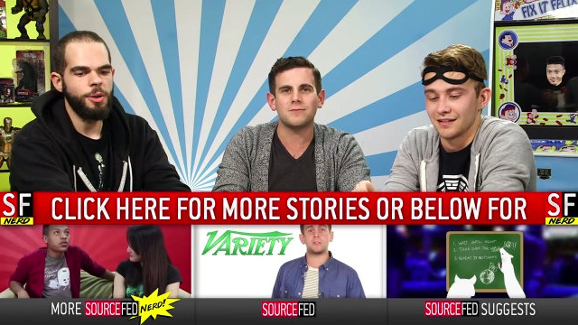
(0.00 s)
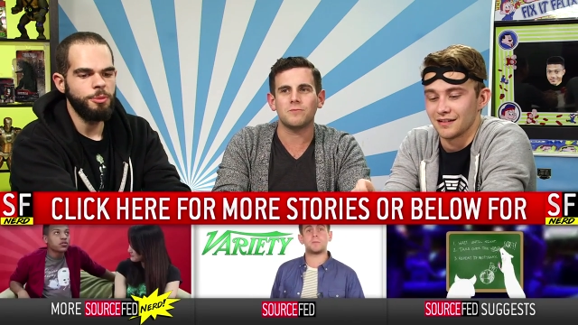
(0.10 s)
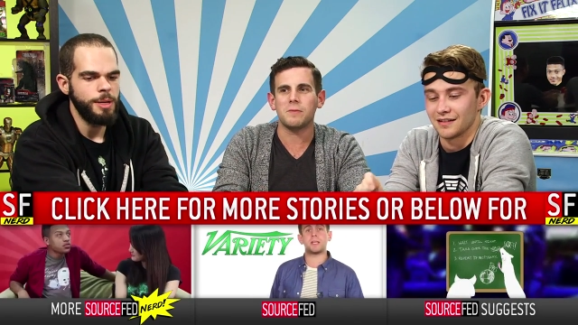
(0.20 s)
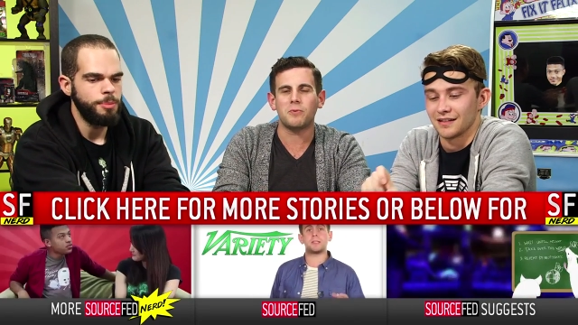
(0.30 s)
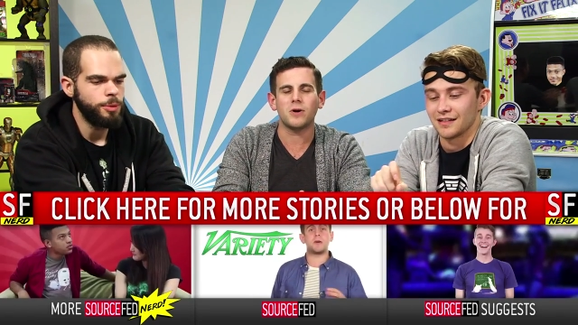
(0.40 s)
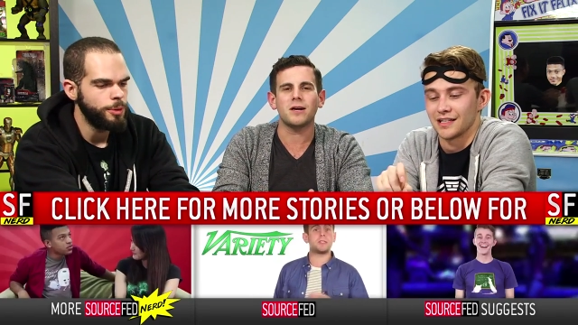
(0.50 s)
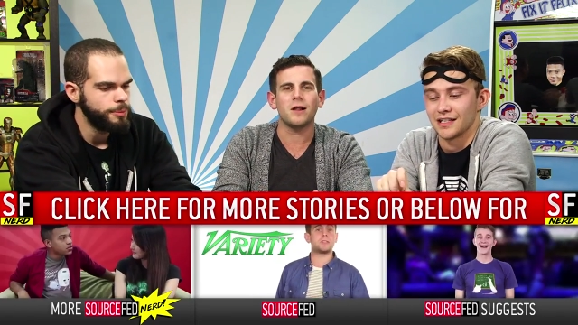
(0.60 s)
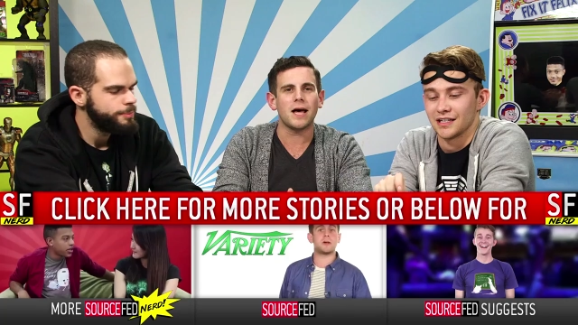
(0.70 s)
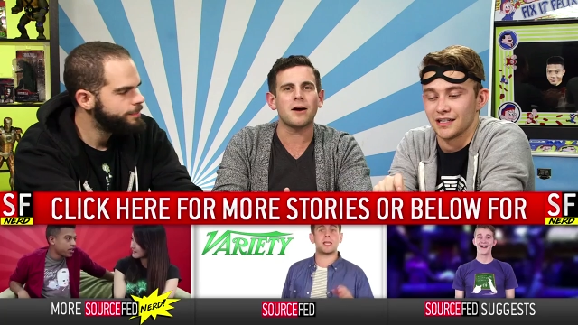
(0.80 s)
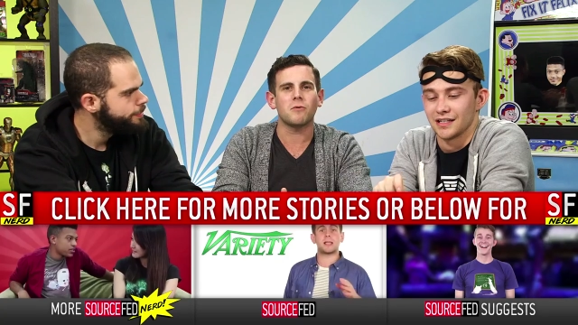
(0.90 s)
Speaker 1: it's, with we people. put in
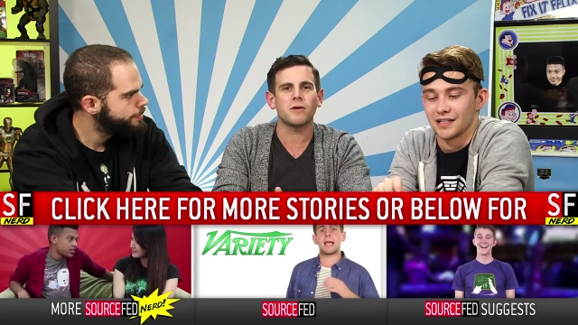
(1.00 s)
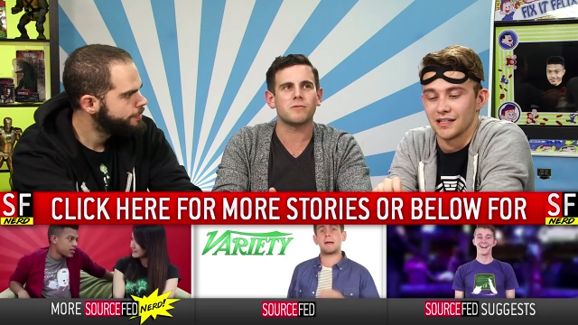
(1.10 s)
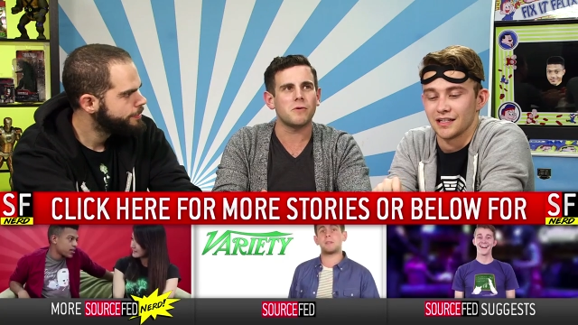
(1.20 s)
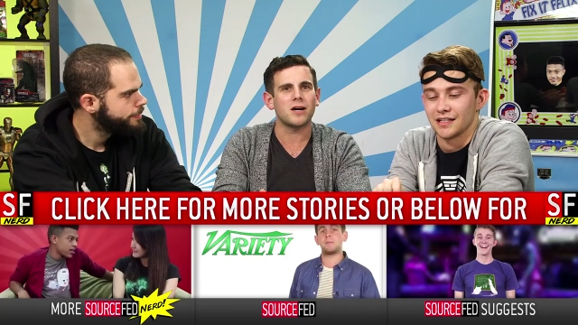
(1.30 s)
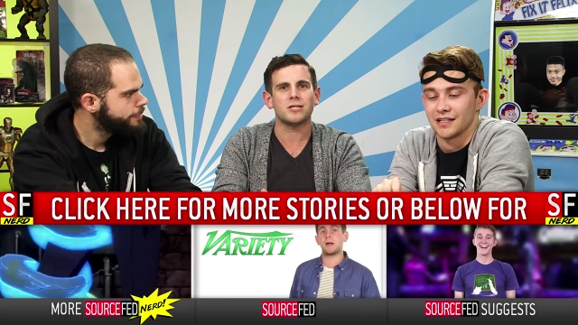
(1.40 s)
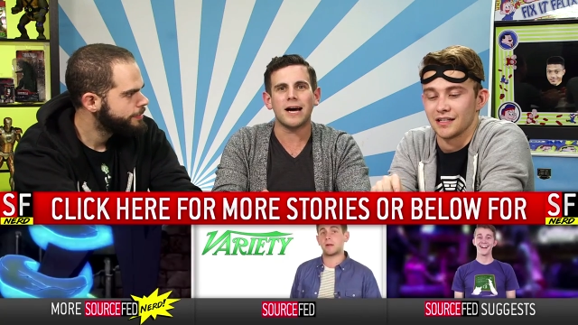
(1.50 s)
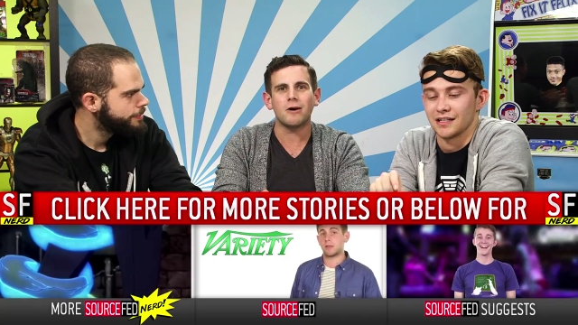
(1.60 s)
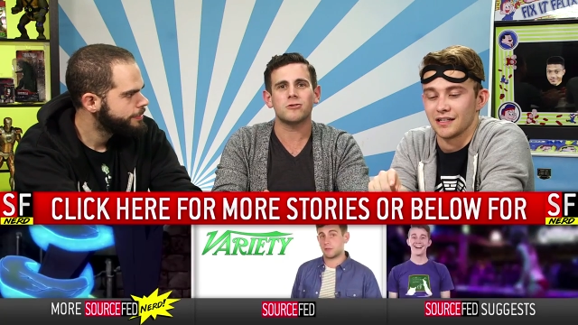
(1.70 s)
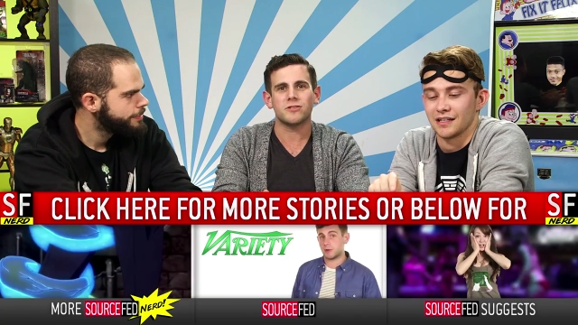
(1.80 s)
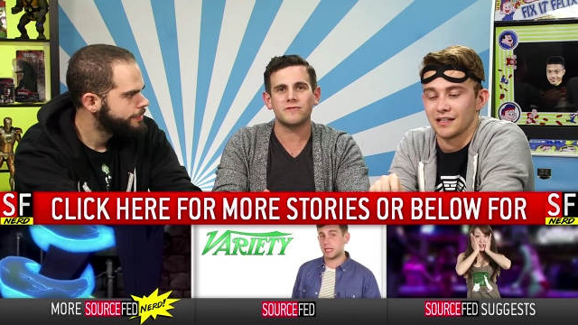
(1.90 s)
a lot of work. We watch
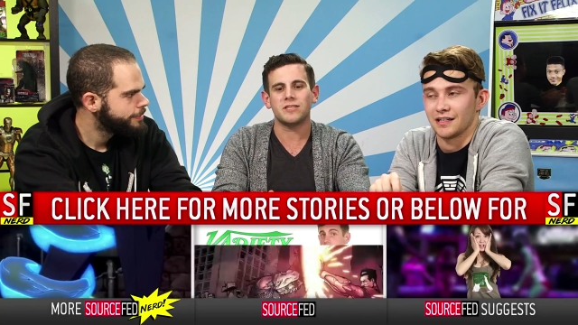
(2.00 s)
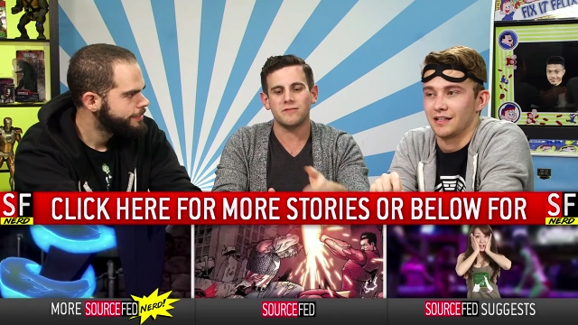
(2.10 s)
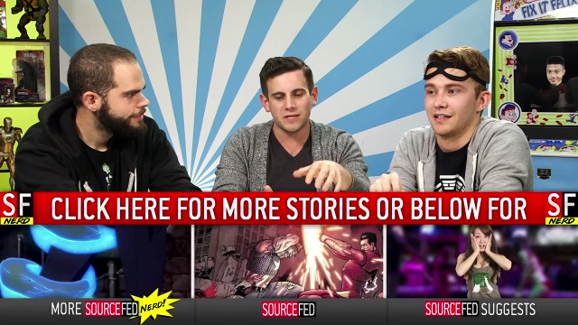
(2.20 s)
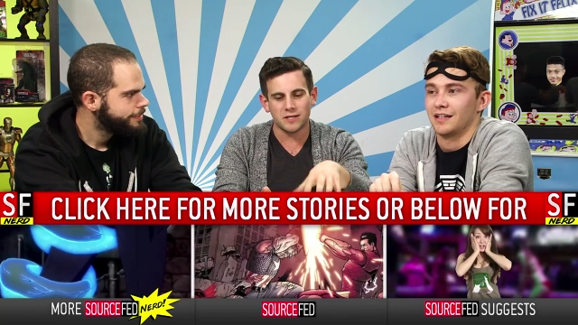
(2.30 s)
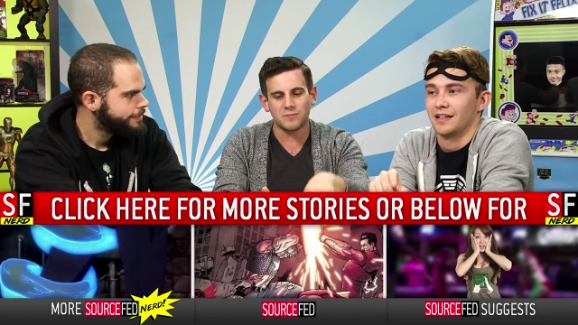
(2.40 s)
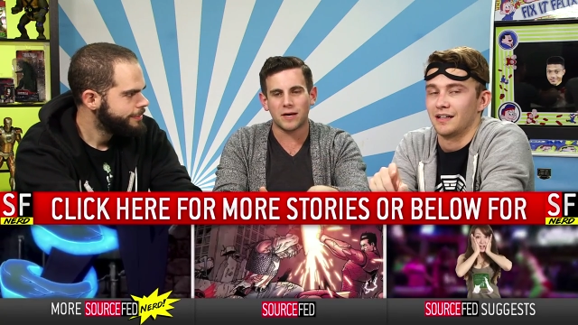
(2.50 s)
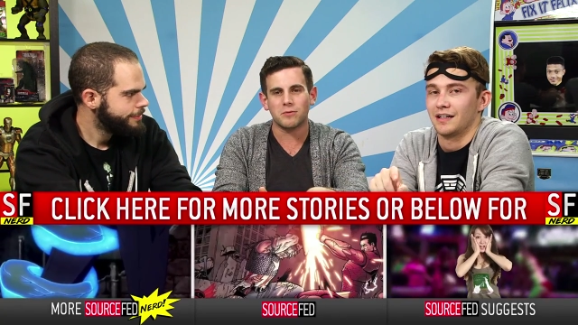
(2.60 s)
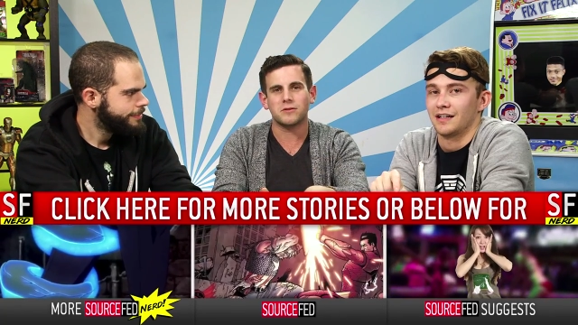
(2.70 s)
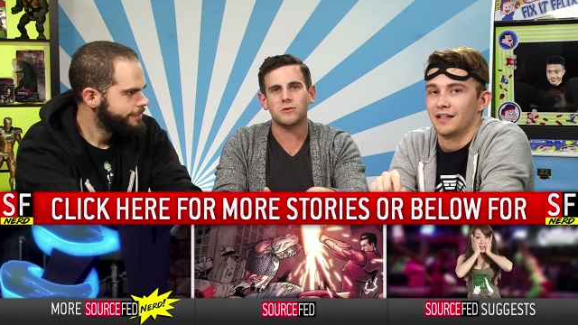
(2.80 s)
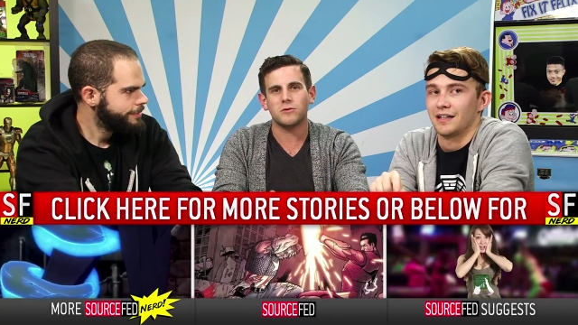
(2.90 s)
hours of TV to be
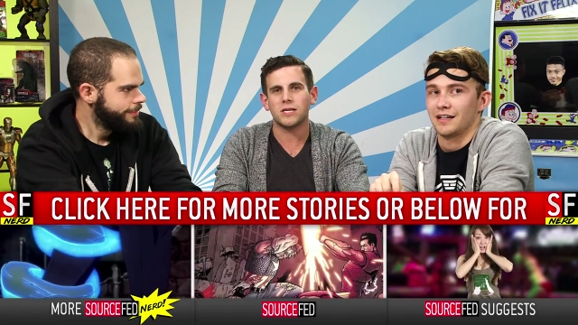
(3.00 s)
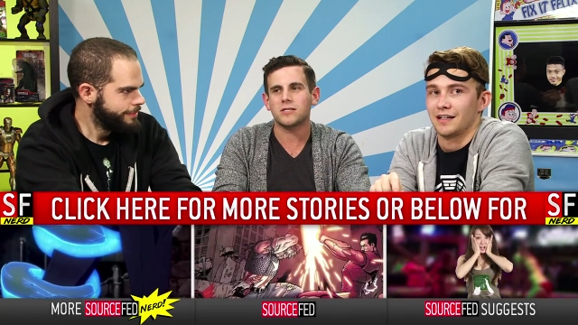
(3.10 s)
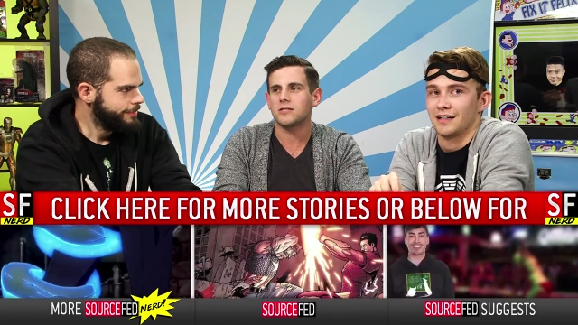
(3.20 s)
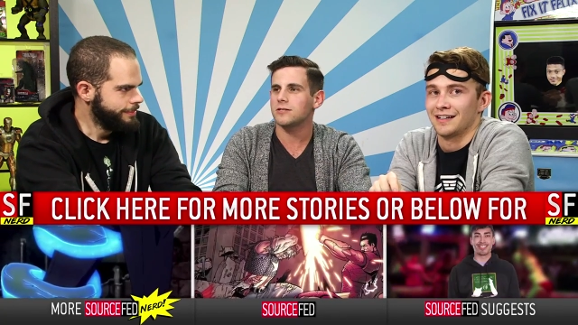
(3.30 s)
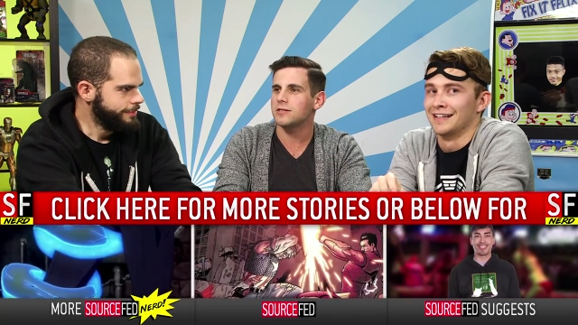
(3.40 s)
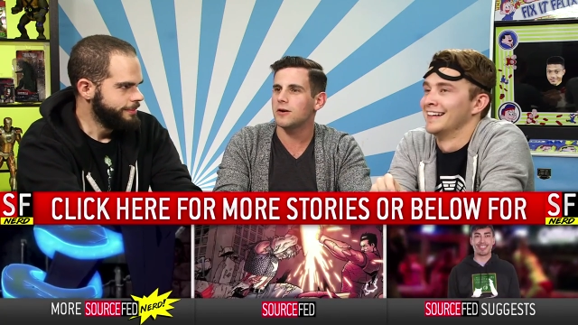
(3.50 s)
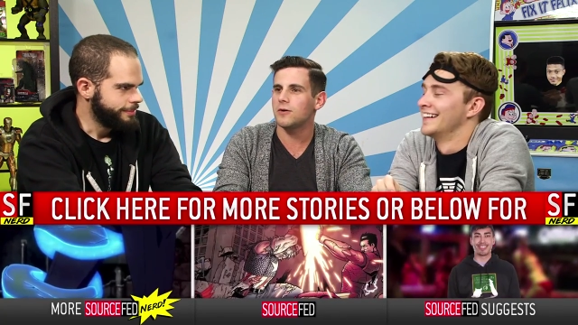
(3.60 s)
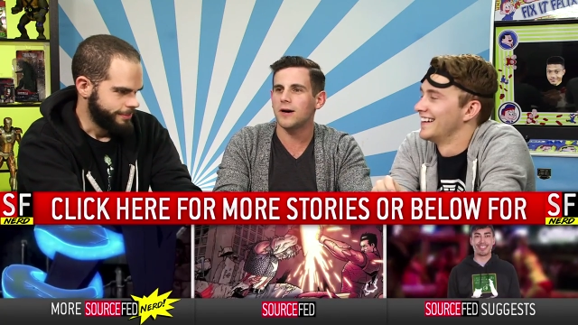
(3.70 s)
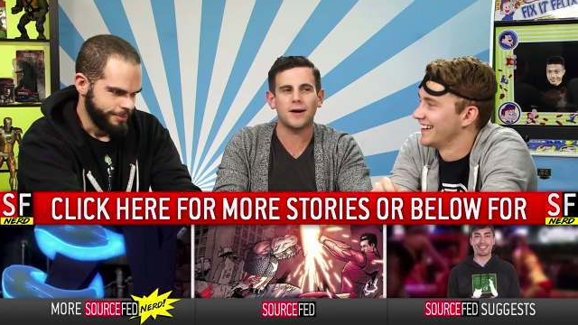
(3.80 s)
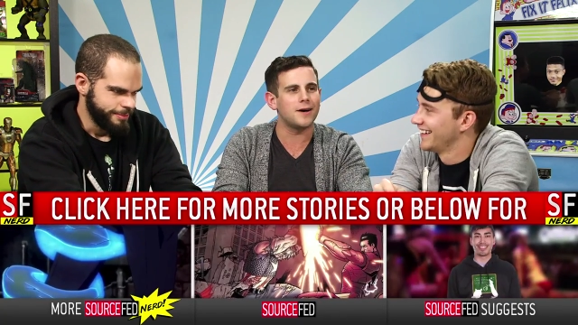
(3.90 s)
able to do this. So
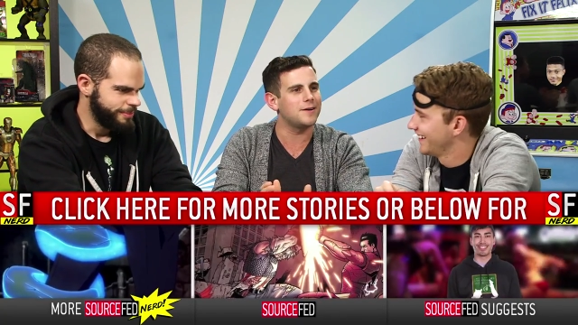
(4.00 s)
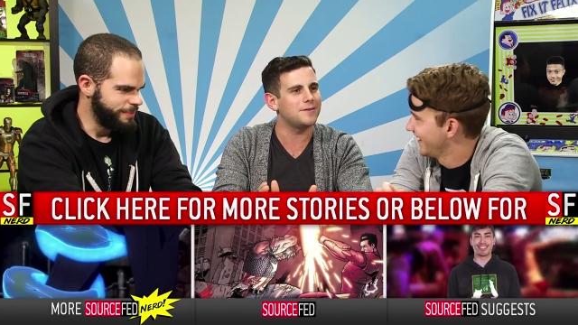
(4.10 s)
uh,